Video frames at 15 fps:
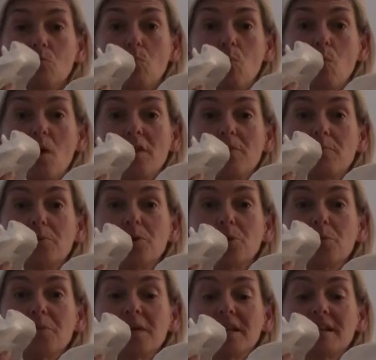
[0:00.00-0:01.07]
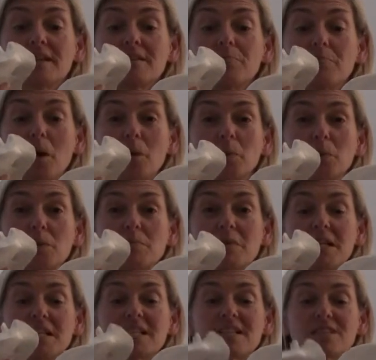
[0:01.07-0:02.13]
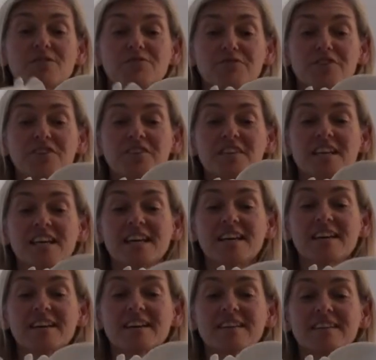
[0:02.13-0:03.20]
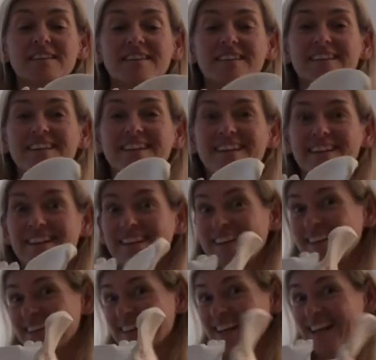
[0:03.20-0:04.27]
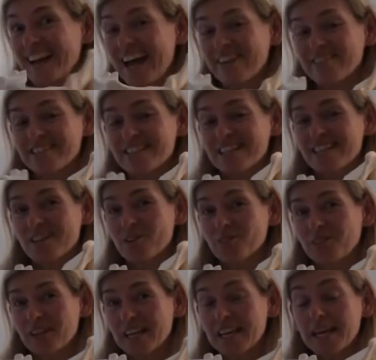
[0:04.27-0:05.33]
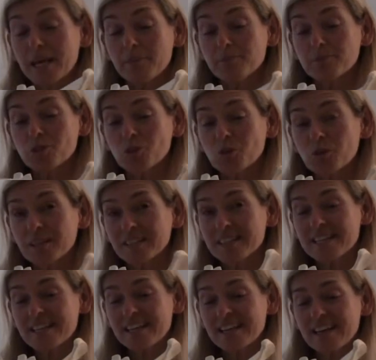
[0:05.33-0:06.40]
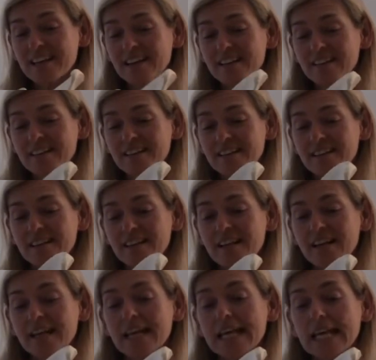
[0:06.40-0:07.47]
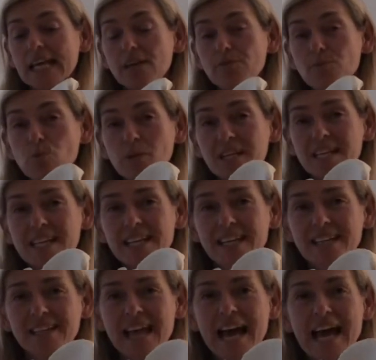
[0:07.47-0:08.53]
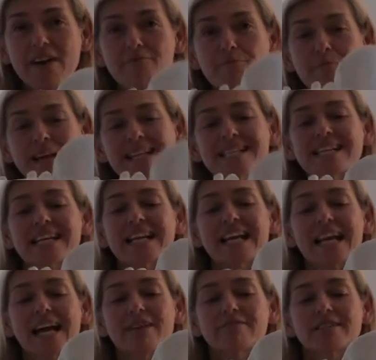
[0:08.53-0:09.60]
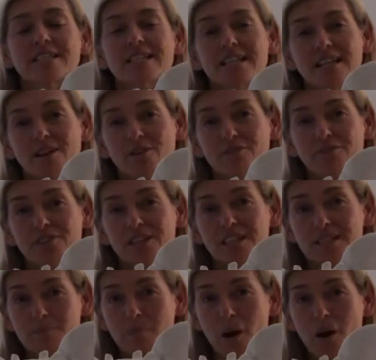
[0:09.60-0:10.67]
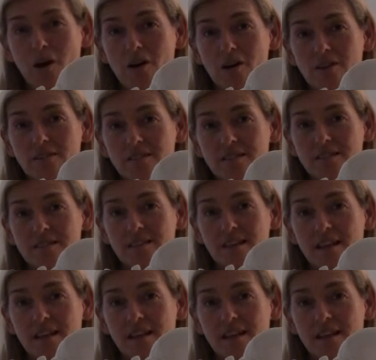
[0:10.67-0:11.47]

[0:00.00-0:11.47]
where the pubic bones meet at the front here, clarity on the hip joint here. If we can have better clarity of these parts,